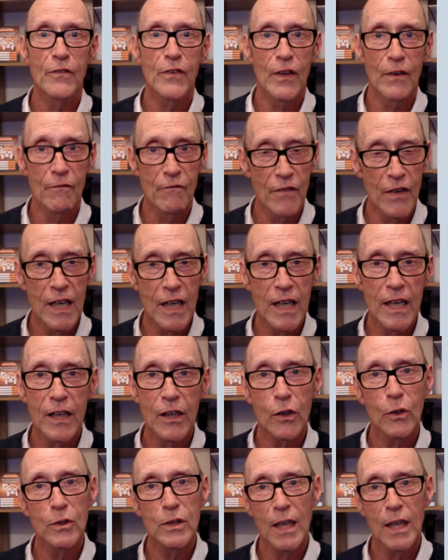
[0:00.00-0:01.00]
the
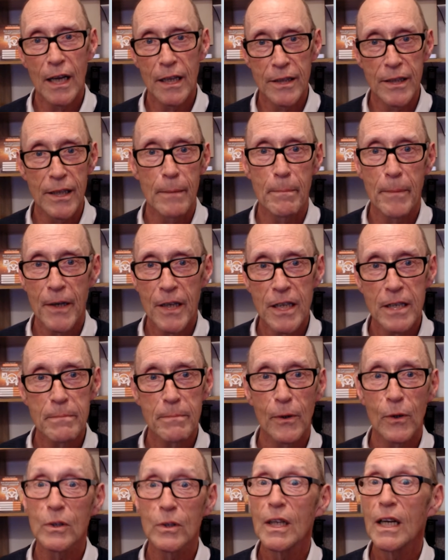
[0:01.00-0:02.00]
vehicle and the
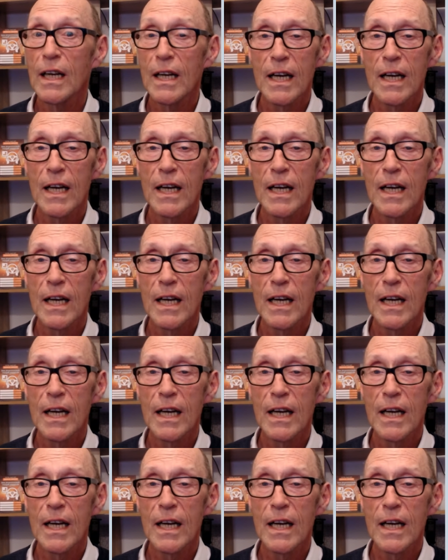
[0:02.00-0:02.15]
people